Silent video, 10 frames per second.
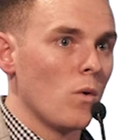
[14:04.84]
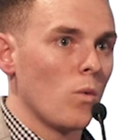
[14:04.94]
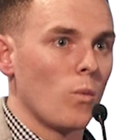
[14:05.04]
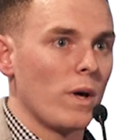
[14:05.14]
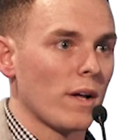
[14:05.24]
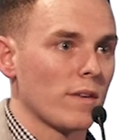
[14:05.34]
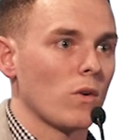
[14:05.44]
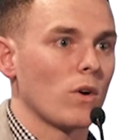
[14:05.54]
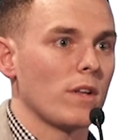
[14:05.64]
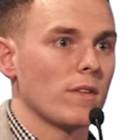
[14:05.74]
we had to
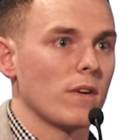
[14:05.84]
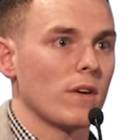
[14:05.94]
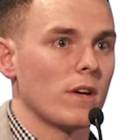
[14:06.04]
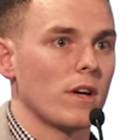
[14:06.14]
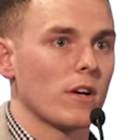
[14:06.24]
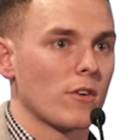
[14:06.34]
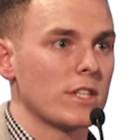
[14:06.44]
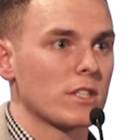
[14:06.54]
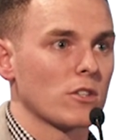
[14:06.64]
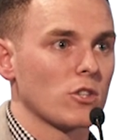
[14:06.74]
look into
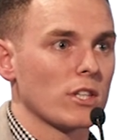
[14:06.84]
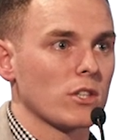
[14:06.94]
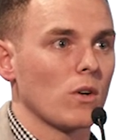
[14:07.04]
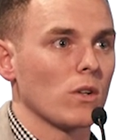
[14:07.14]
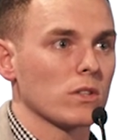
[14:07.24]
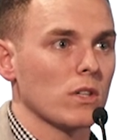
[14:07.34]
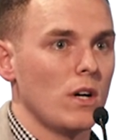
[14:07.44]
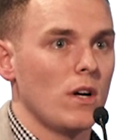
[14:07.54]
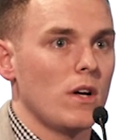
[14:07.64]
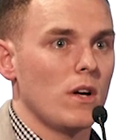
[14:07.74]
increasing our thresholds
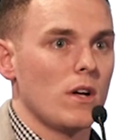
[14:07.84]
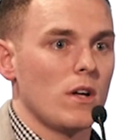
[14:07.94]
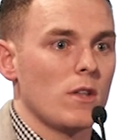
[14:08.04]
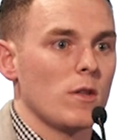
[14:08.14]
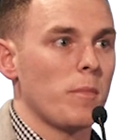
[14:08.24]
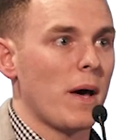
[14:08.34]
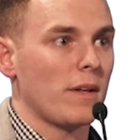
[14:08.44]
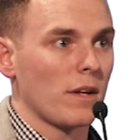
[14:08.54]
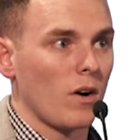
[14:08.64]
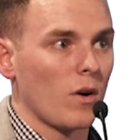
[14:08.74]

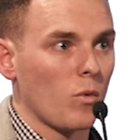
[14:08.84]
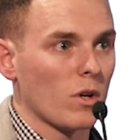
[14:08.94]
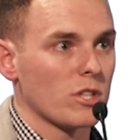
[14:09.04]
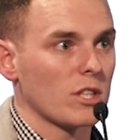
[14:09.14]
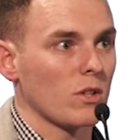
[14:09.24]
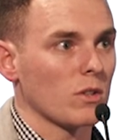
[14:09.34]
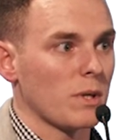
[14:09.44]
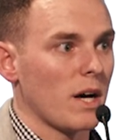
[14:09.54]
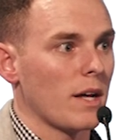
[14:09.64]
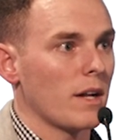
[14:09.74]
depending on what thresholds we
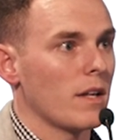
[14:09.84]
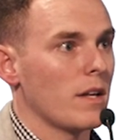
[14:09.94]
had,